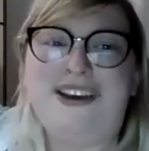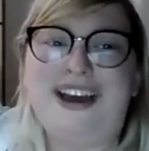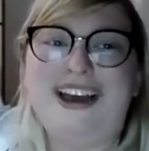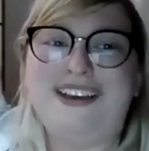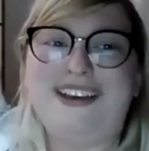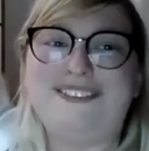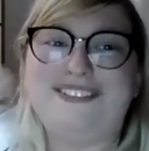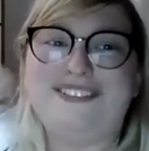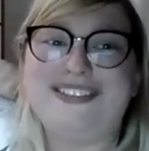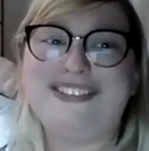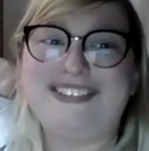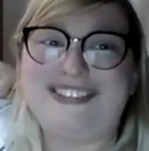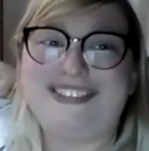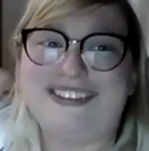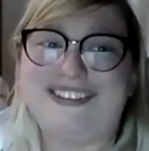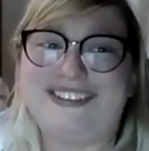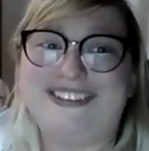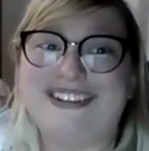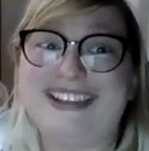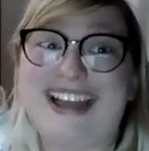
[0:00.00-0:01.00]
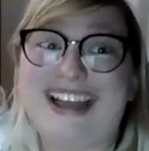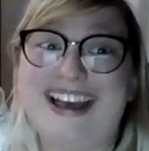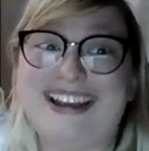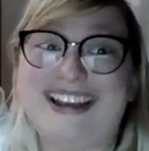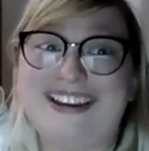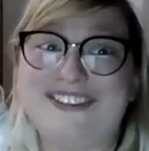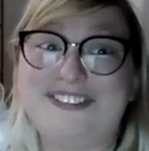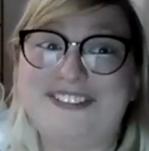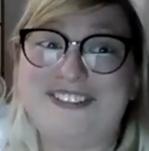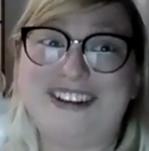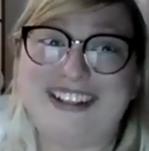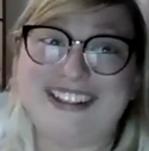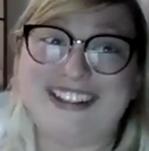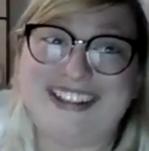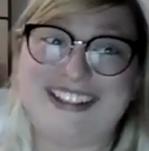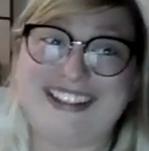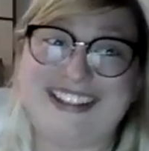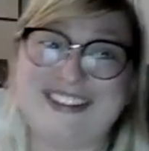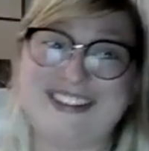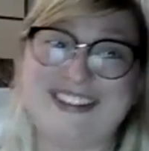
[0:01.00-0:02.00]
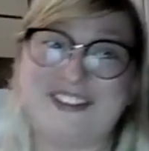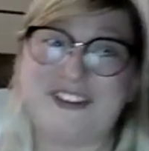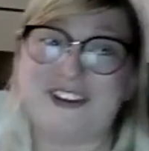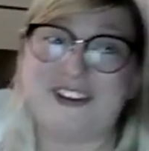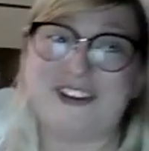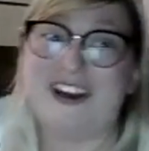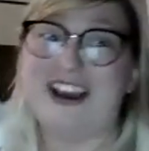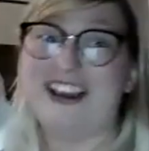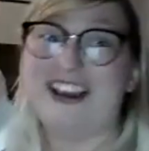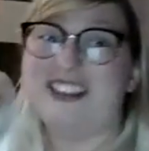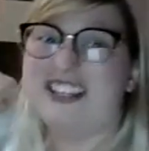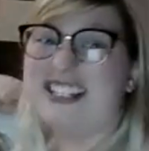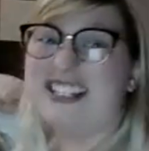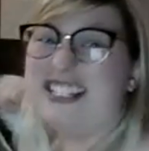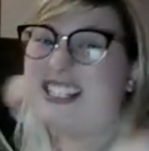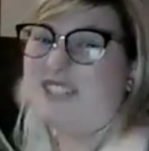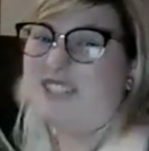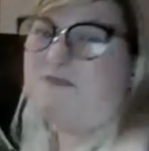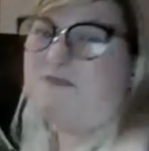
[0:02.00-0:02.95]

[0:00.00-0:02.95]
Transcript: I'm so glad I finally get to try this.